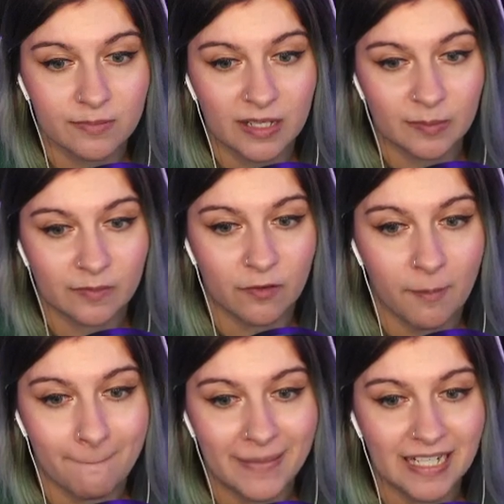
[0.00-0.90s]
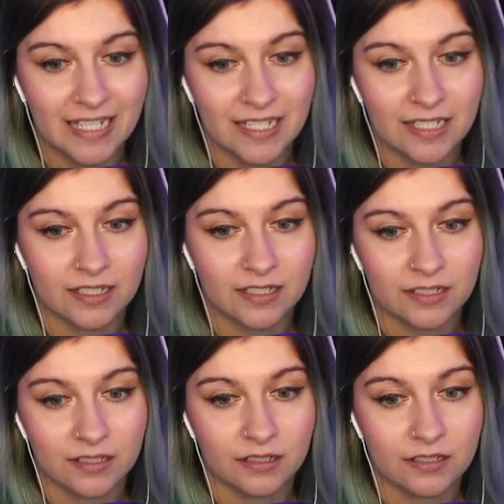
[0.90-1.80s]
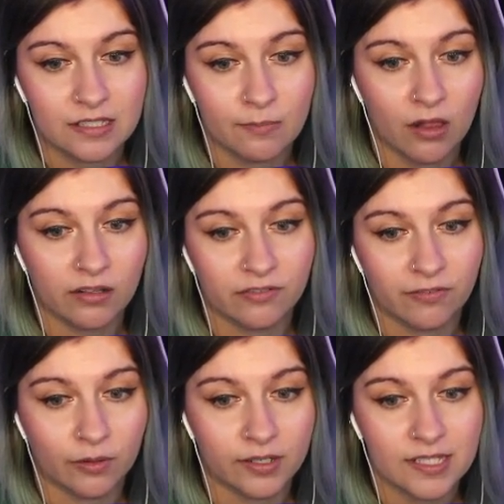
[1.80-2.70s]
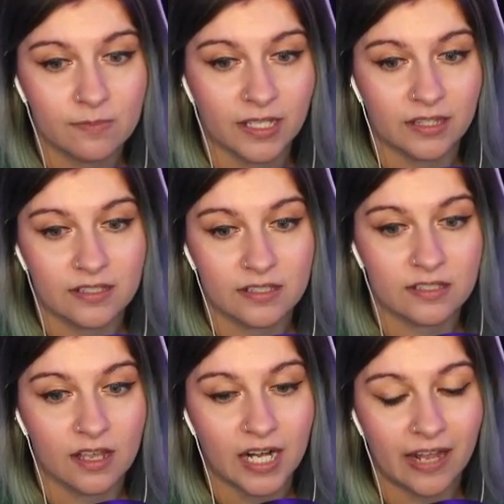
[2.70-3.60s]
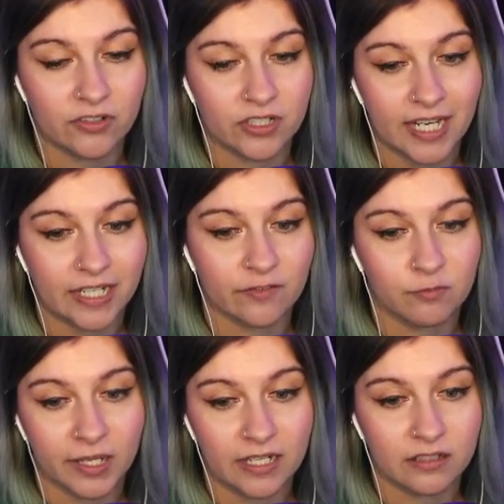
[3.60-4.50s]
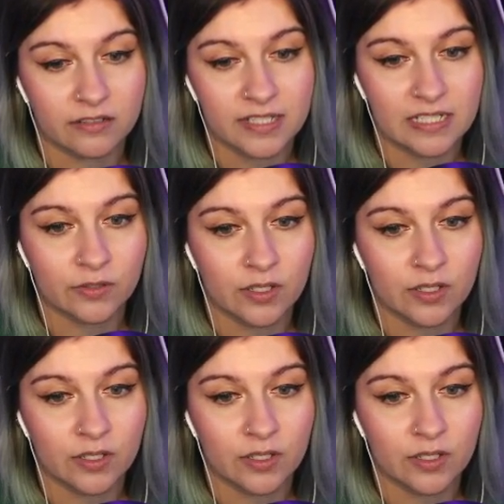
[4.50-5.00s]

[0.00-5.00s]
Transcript: up of many smaller florets make this a sought-after decorative plant, although it's difficult to